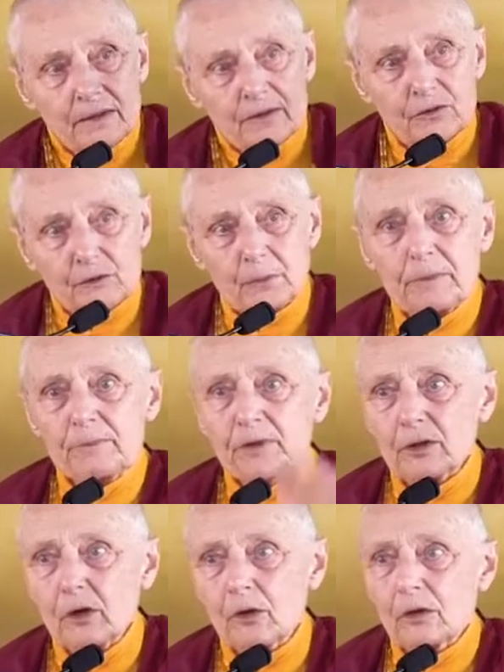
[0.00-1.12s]
swept
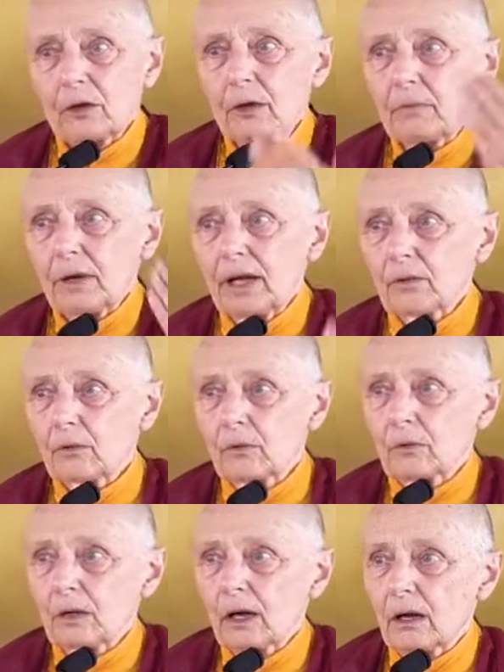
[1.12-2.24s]
along by
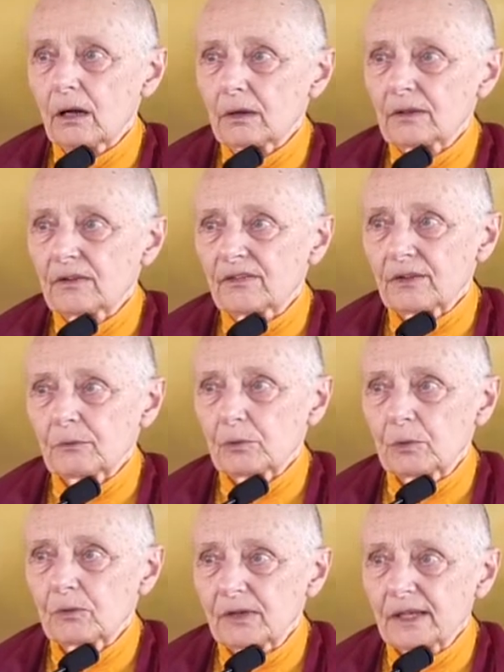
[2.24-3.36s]
all our
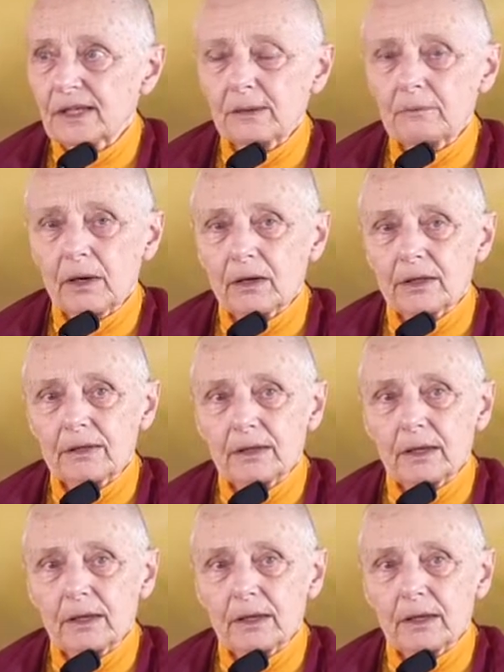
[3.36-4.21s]
conceptual thinking mind,